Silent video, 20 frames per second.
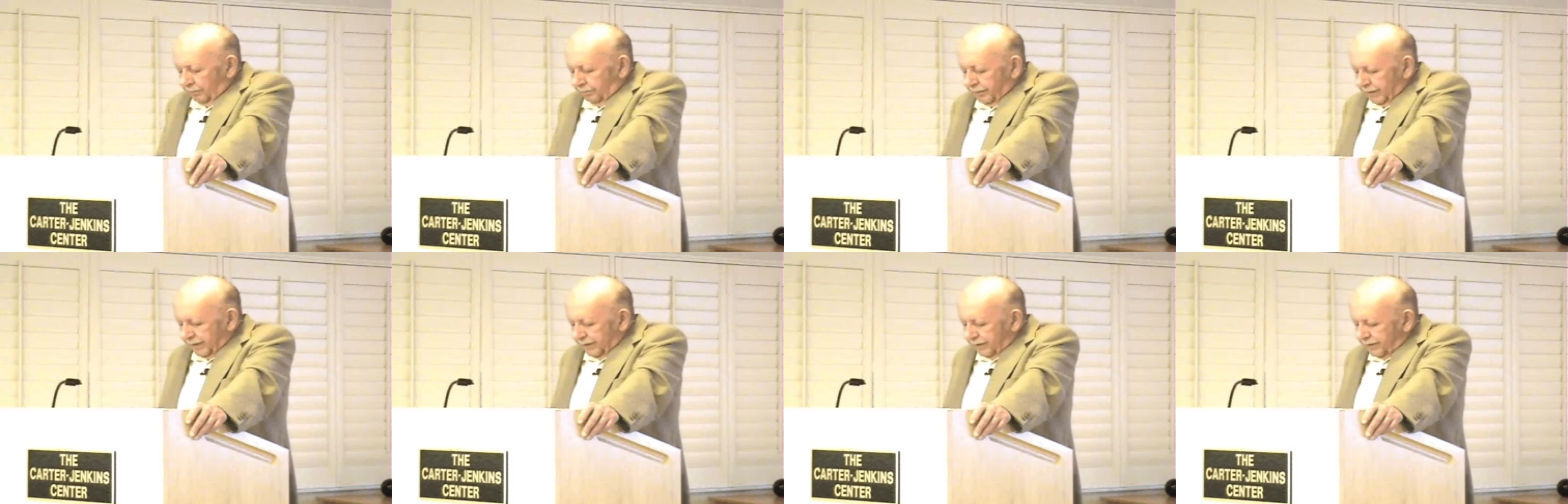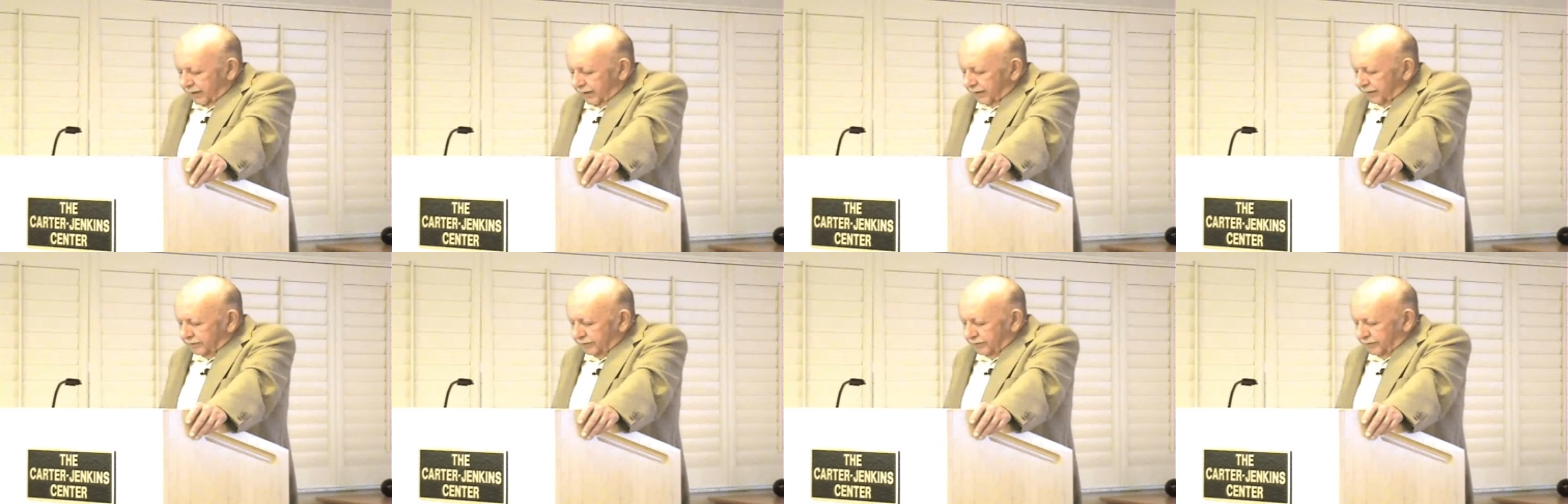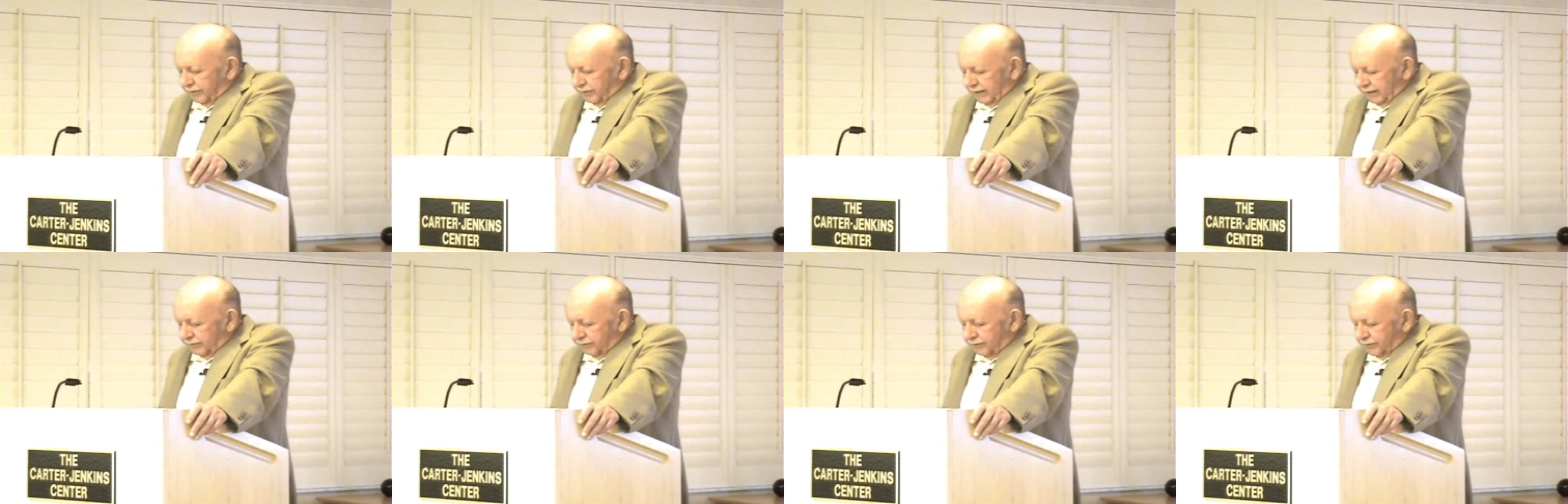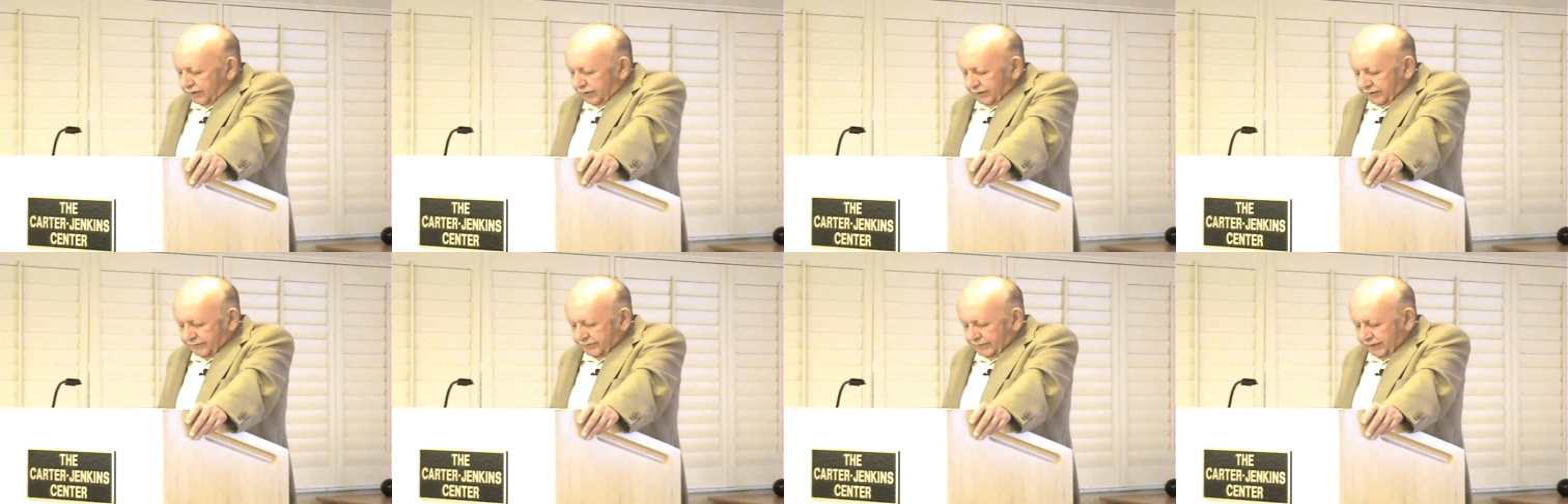Piaget gives
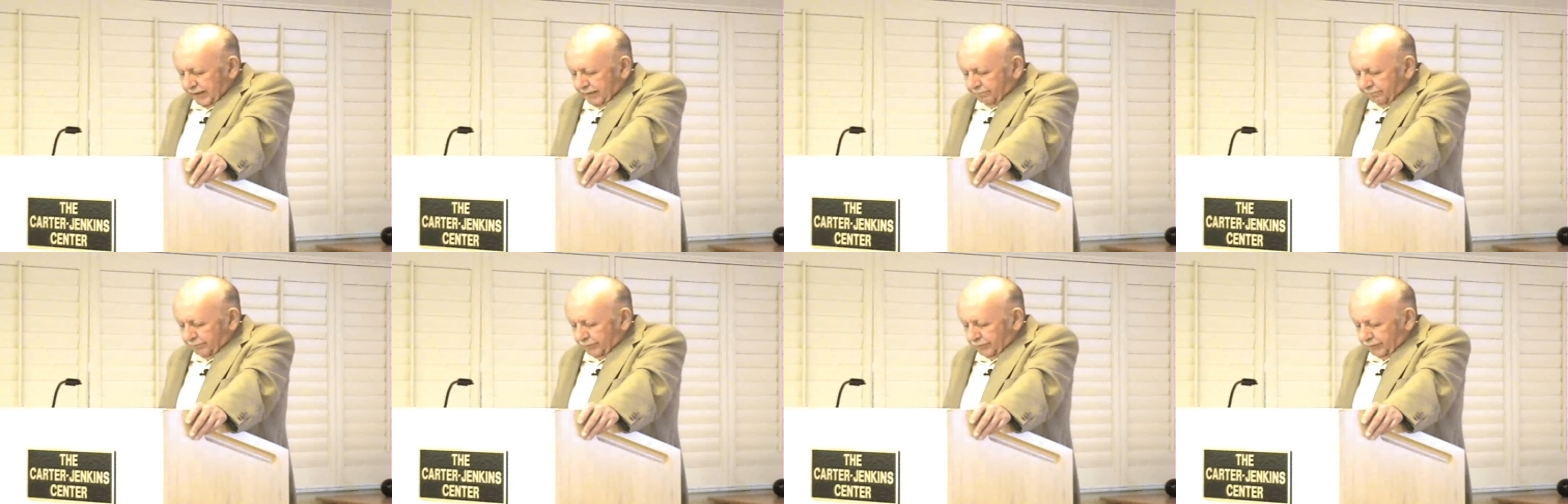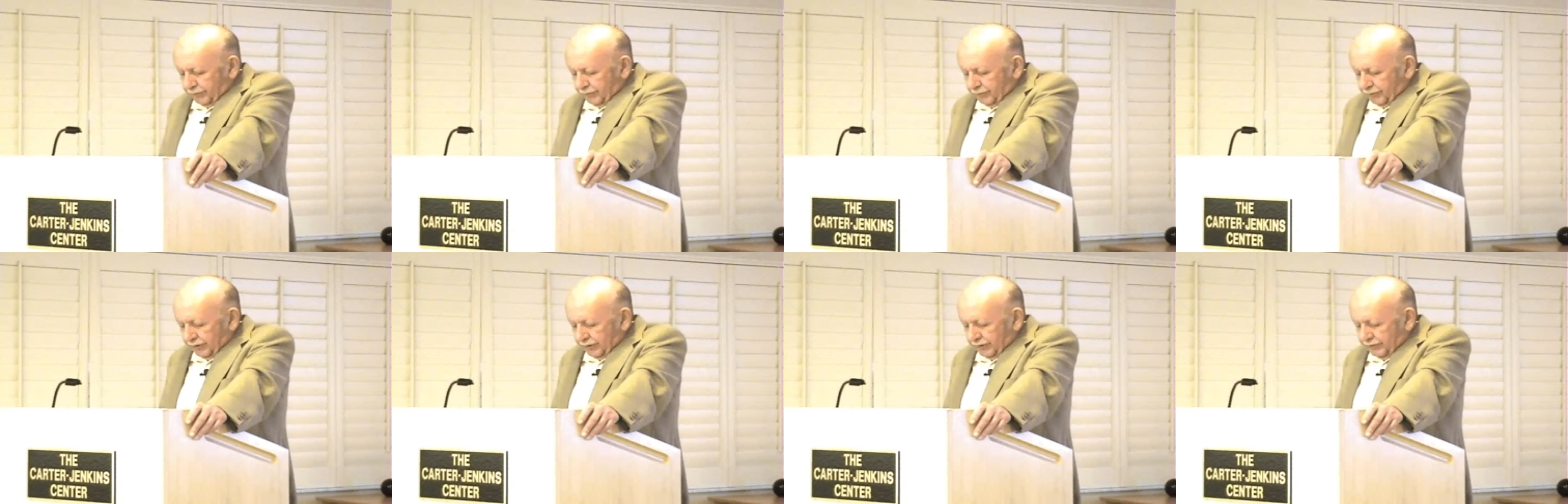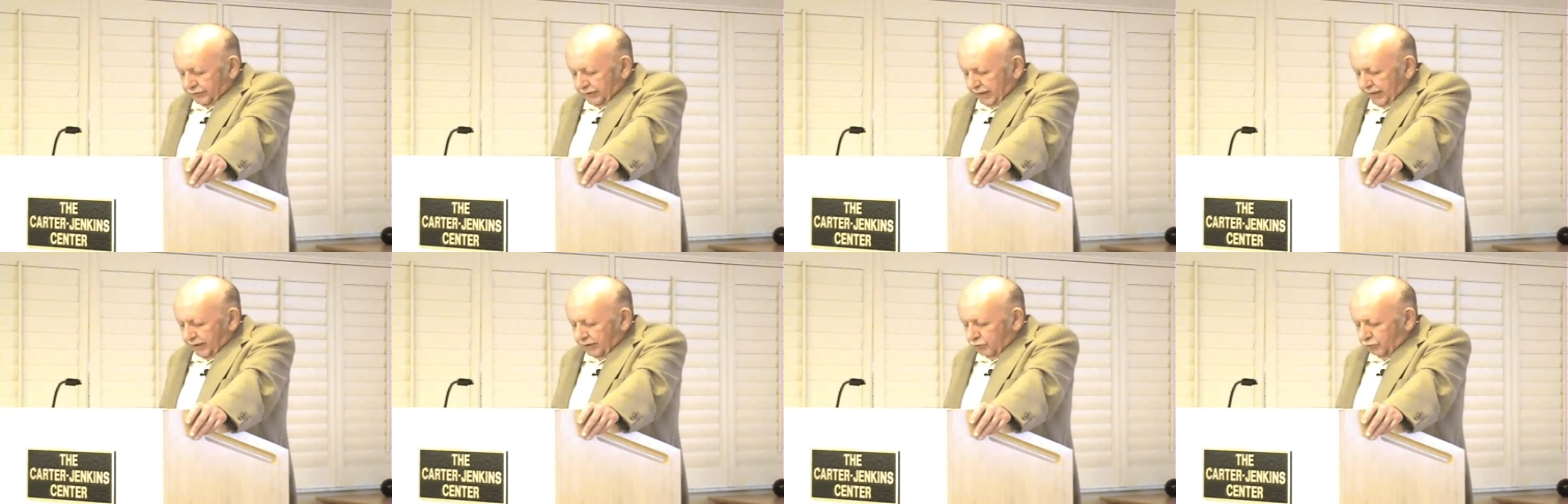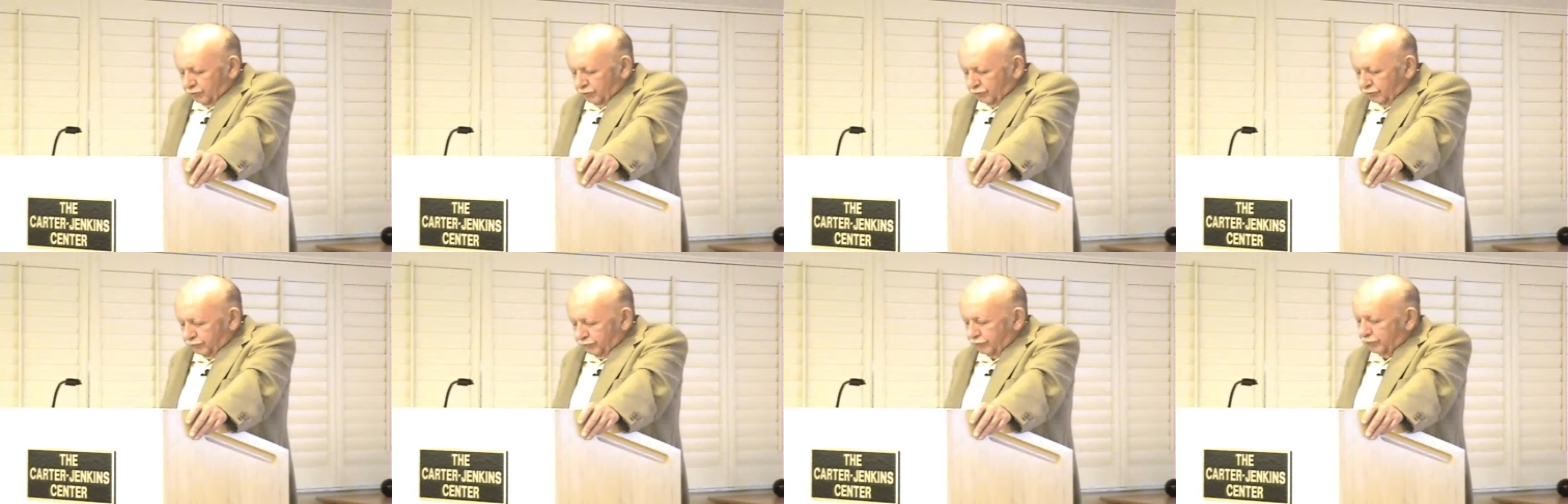the example of the child
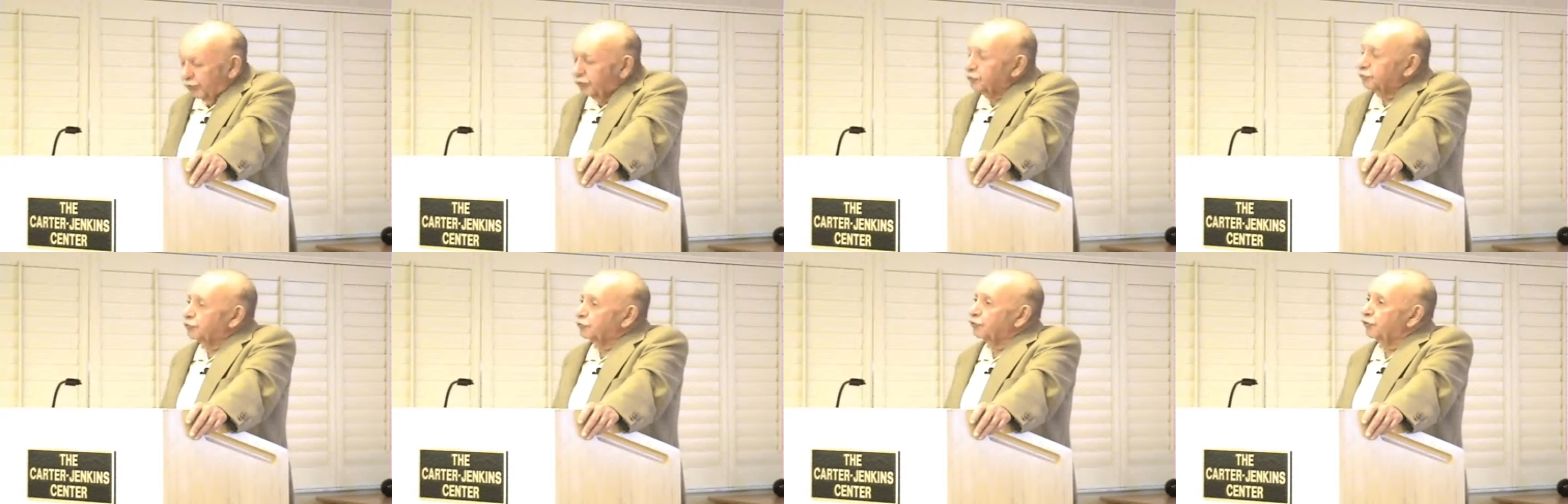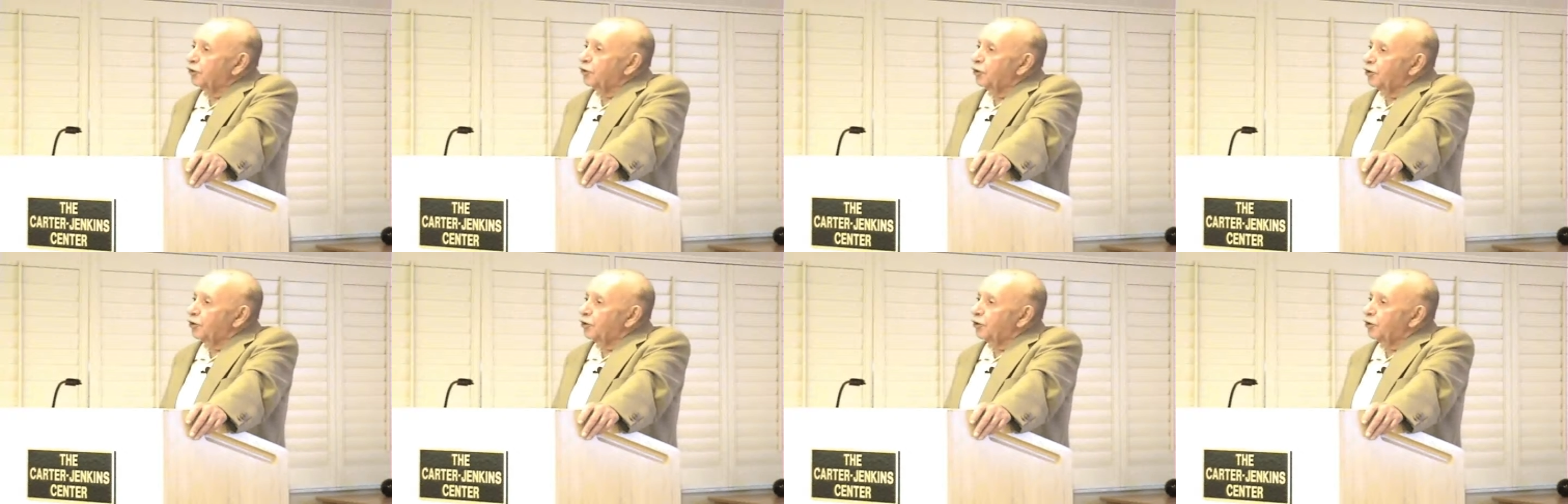who throws